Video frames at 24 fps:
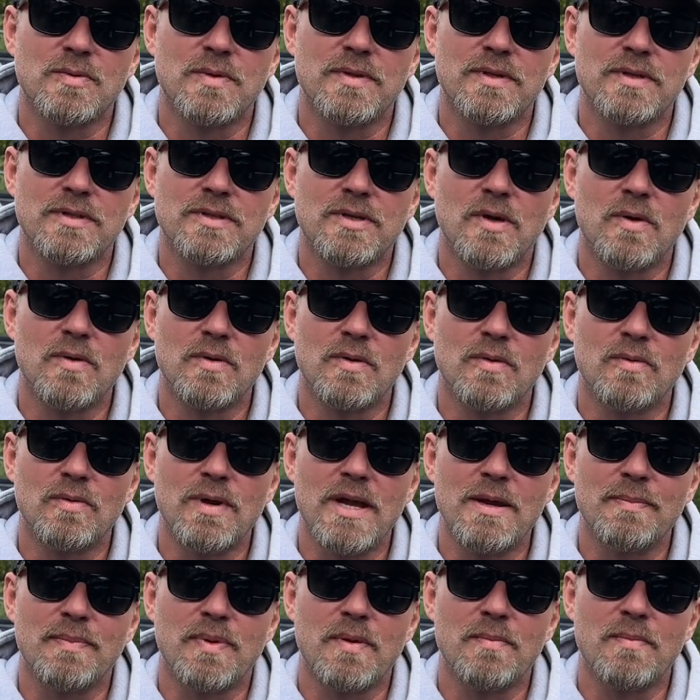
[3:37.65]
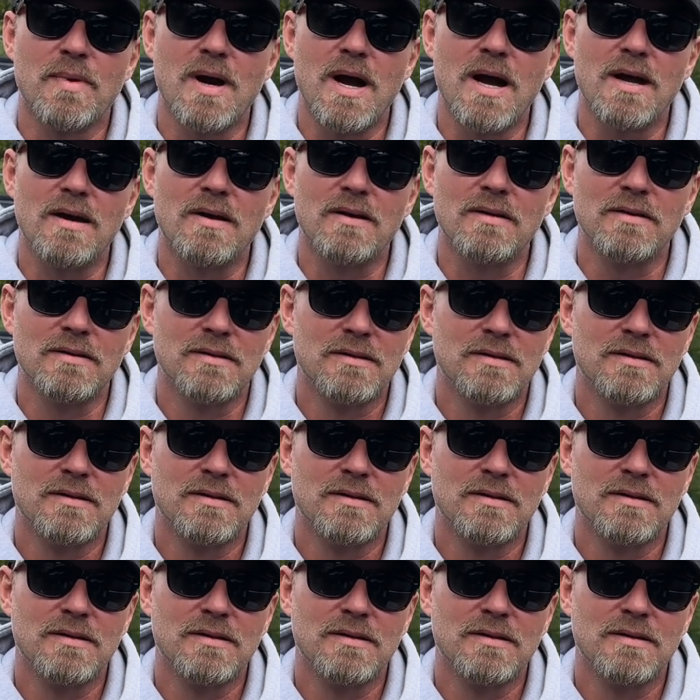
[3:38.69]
with a total rate per mile